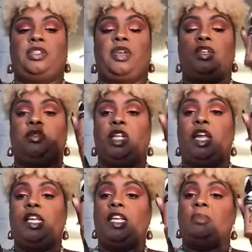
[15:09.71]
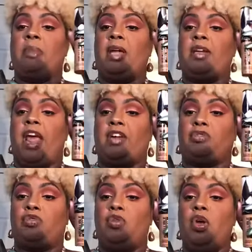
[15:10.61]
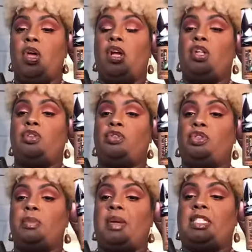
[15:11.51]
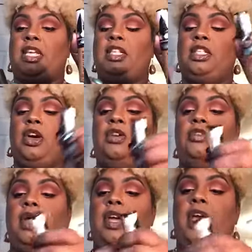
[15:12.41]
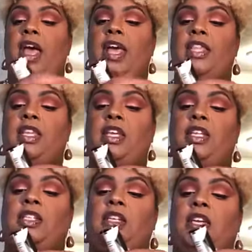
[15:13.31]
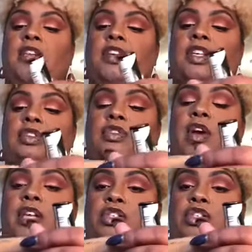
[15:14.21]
So I use Honey as my natural, closer to my skin tone, and then to give it a little extra